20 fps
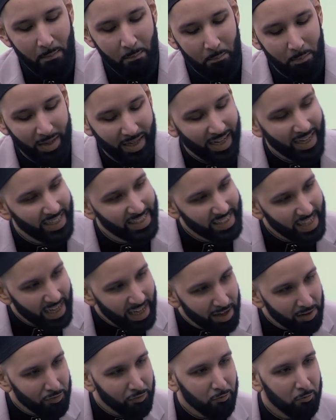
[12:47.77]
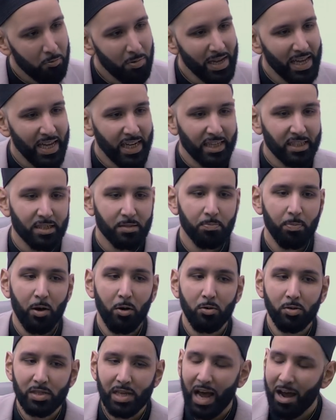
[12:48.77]
Because if we
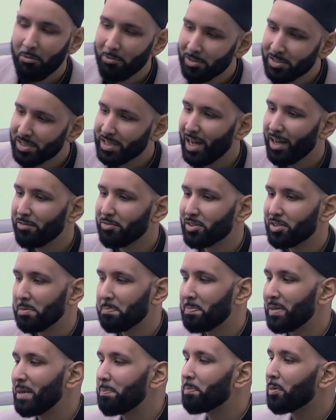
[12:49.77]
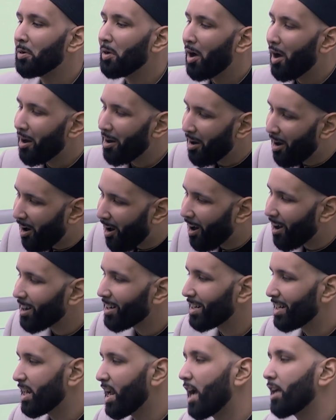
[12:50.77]
expose ourselves to people, our
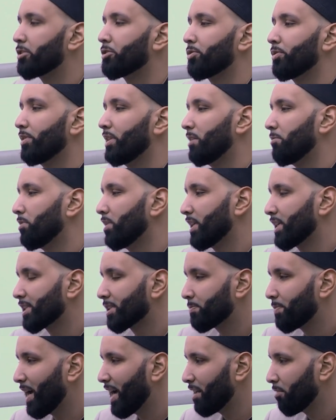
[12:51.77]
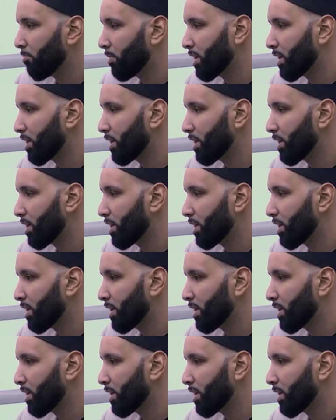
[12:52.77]
heart naturally will expand.